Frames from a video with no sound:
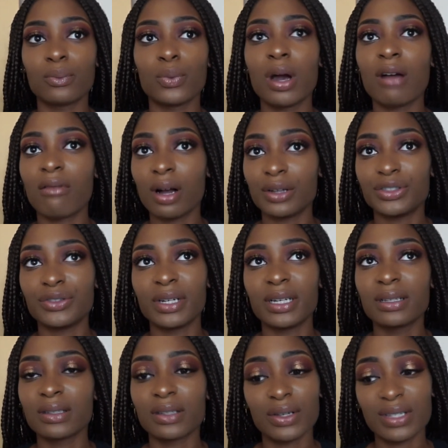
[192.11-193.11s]
where are our
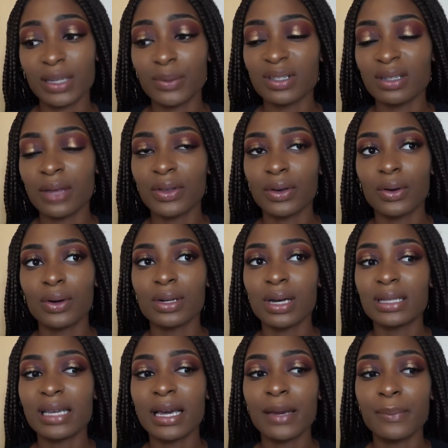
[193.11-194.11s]
drinks? Because there was nothing on
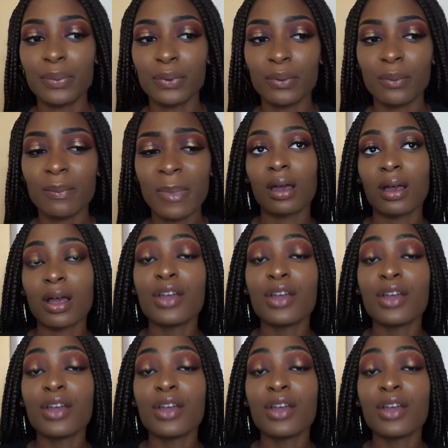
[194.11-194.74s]
our table.